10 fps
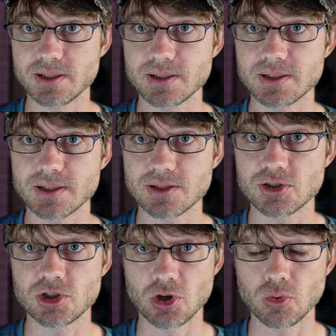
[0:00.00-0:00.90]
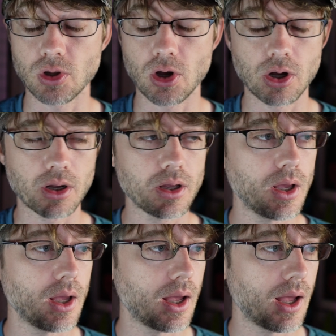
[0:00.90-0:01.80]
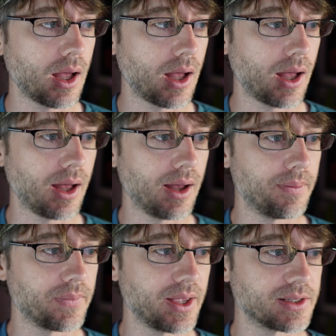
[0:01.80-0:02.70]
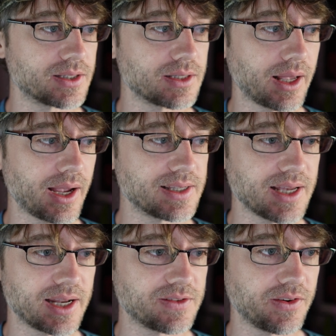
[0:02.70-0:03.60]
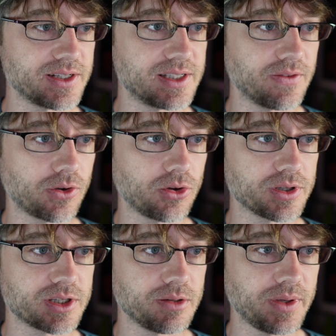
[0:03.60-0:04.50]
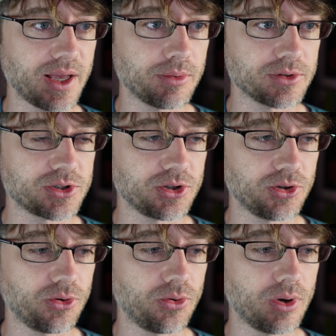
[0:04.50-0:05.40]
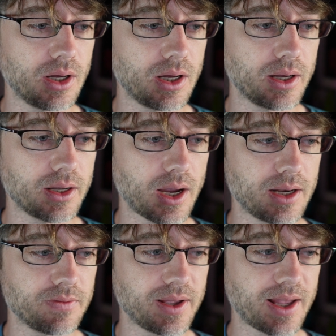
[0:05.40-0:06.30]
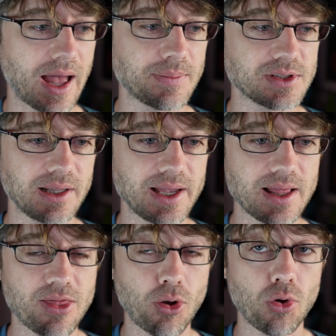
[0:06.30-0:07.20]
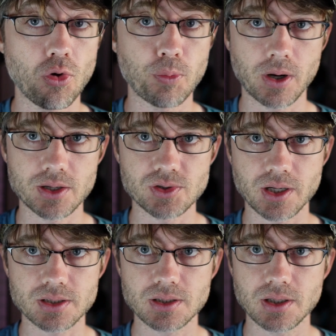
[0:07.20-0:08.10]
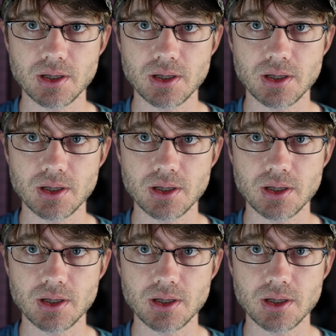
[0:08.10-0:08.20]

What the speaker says: is so long. It's, like I said, it's very difficult to be able to kind of encapsulate the whole project